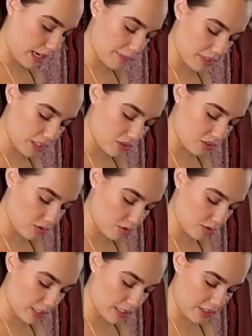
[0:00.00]
I'm gonna
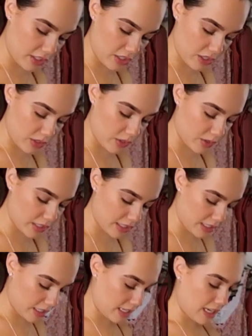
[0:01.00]
do the nude.
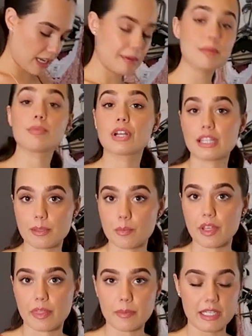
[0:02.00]
I'm gonna bring them
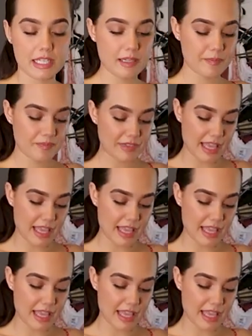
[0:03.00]
with me